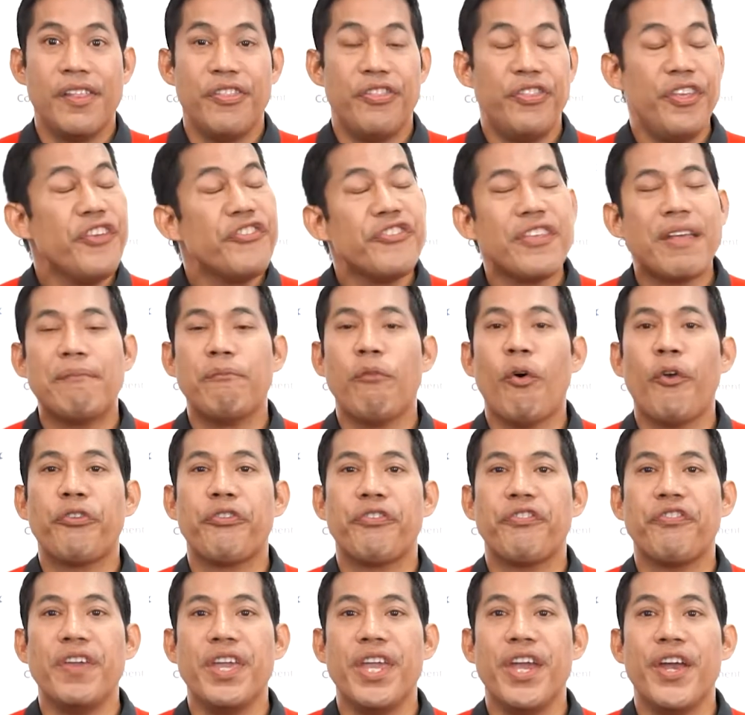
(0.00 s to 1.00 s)
This
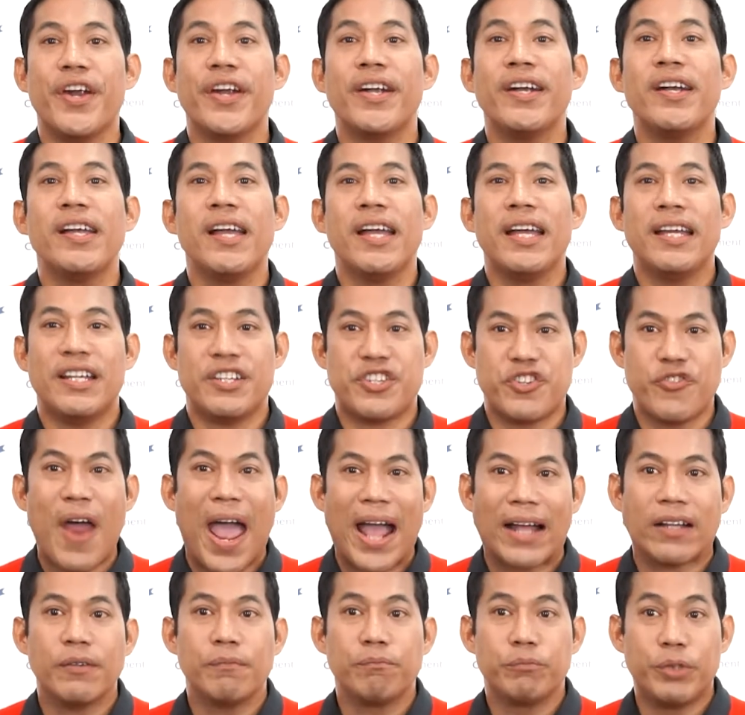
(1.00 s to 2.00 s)
atmosphere
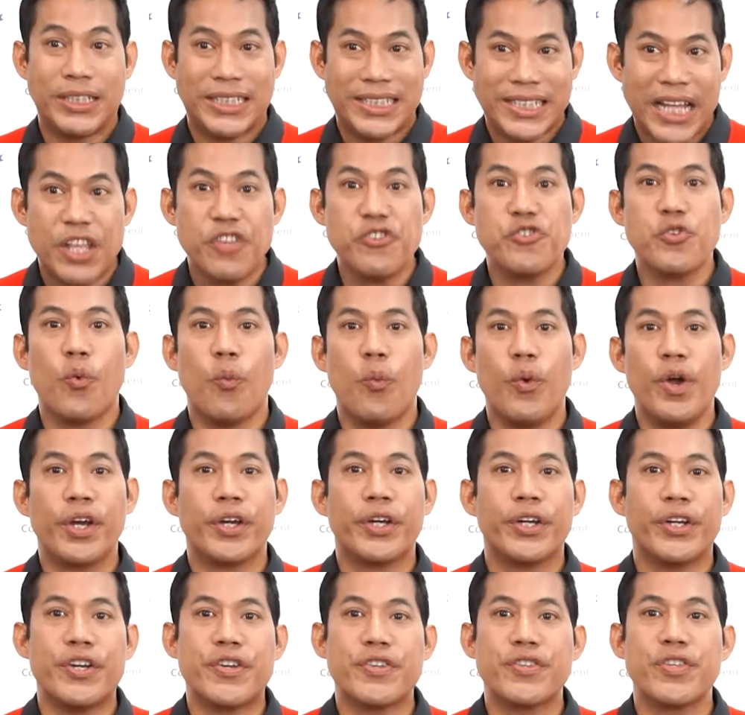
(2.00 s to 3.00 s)
attracts potential
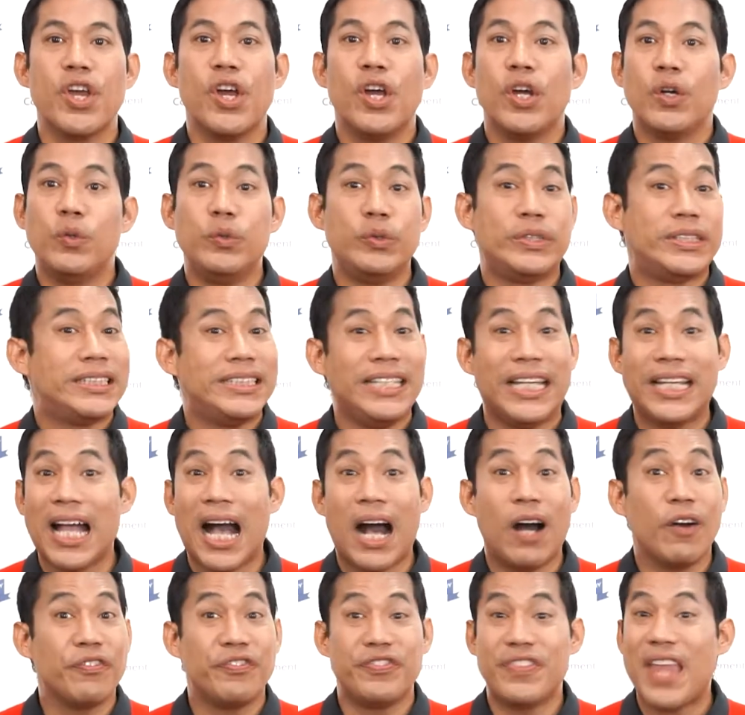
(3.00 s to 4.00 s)
workers who seek
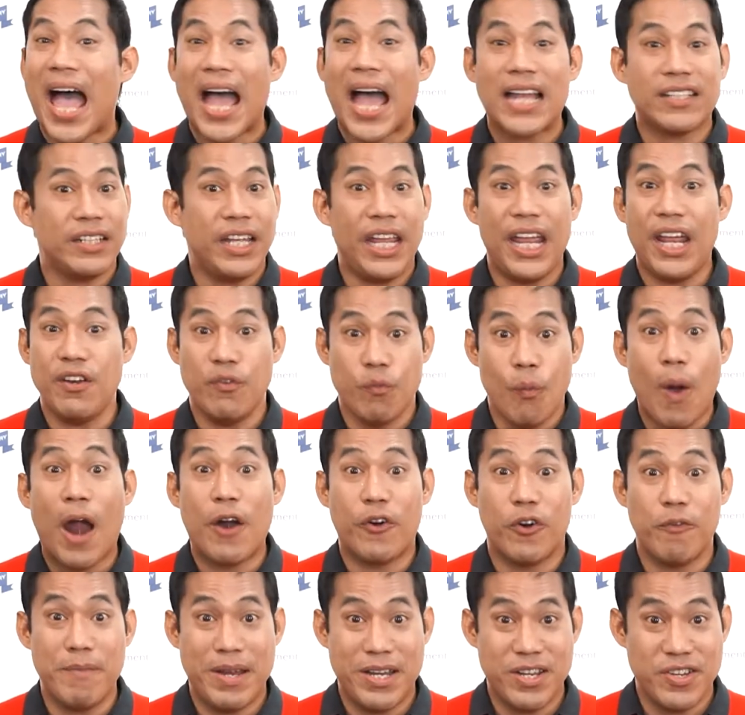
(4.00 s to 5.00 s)
out that
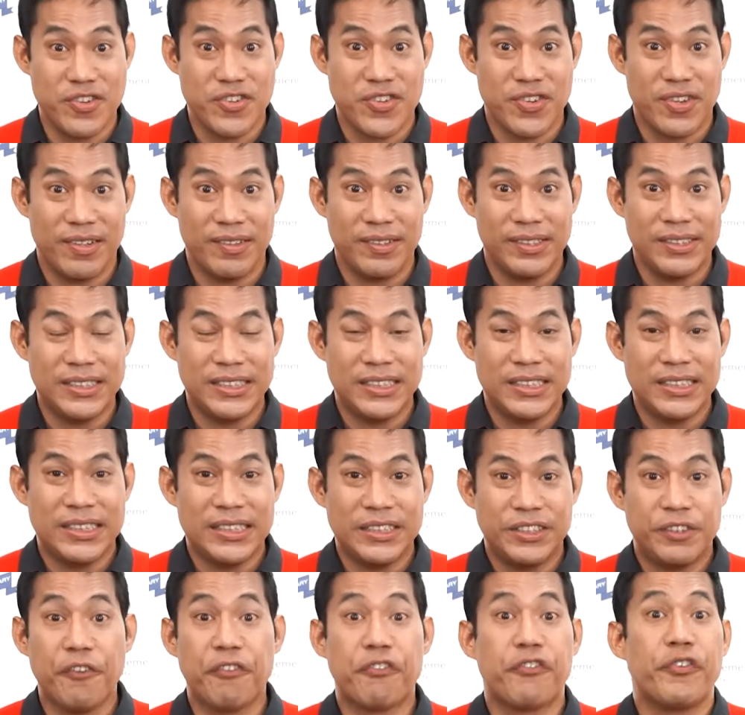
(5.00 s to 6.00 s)
environment.
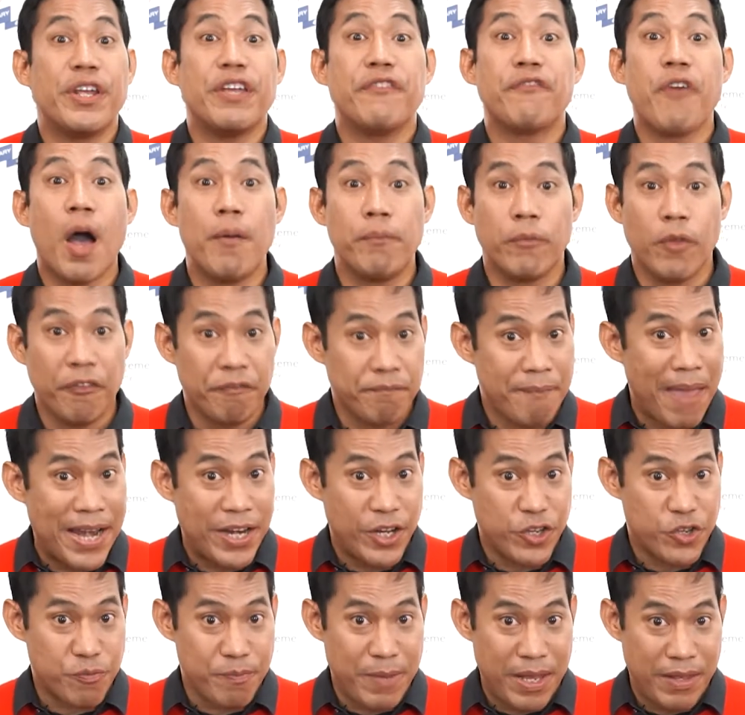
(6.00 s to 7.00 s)
The free form of
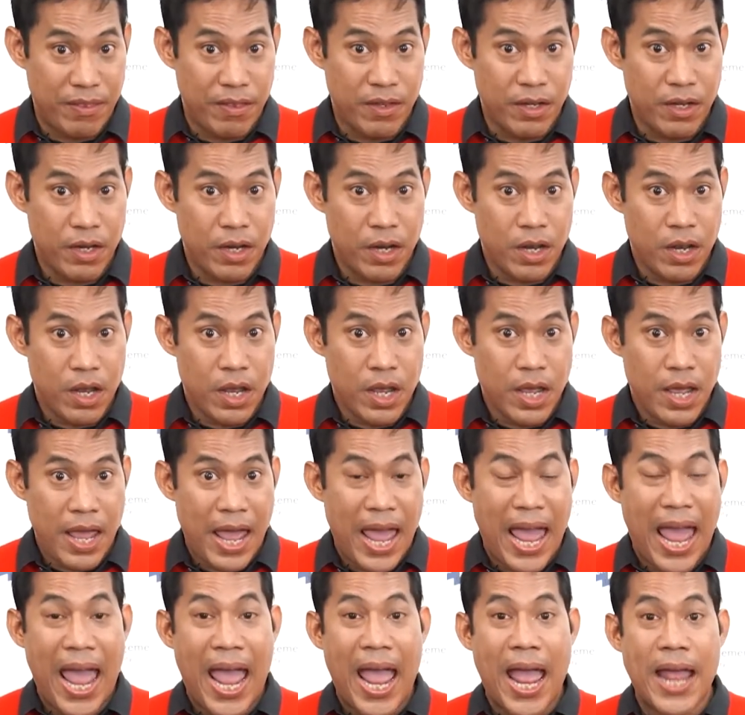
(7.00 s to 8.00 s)
management
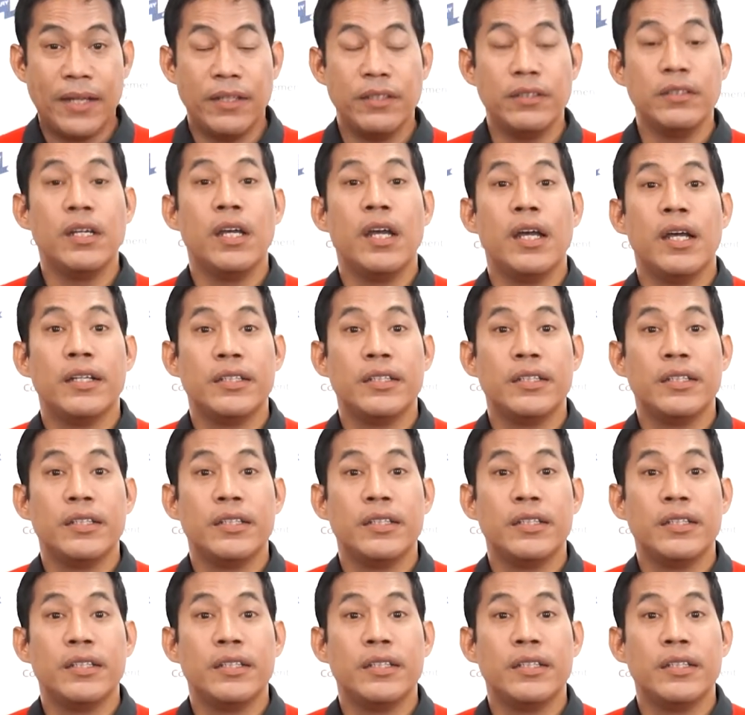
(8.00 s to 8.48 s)
and